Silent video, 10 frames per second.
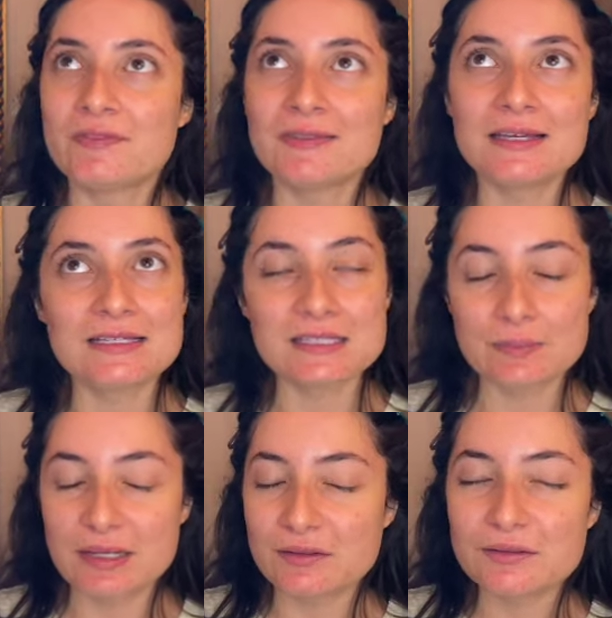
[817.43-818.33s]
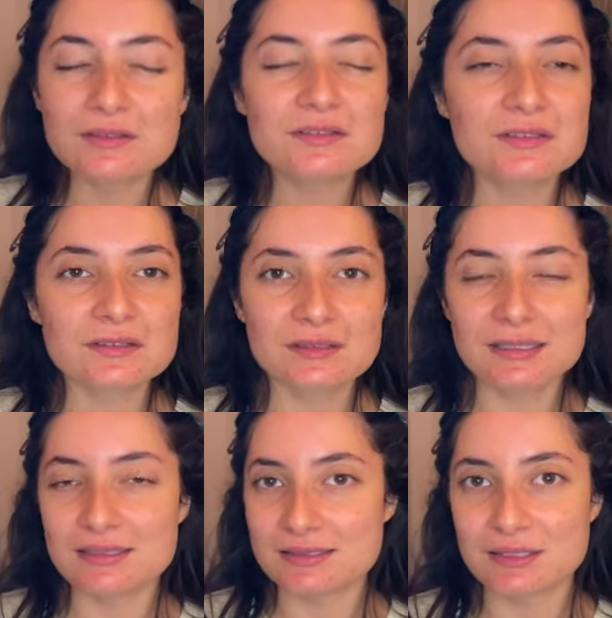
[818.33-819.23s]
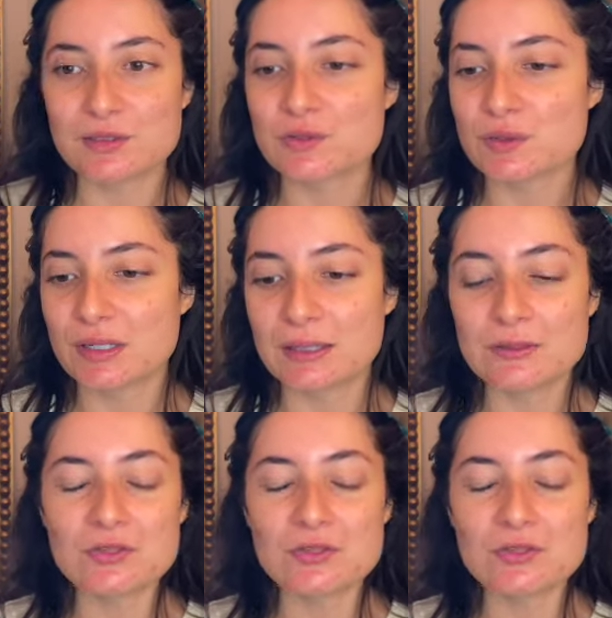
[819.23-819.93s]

They smelled like sunscreen,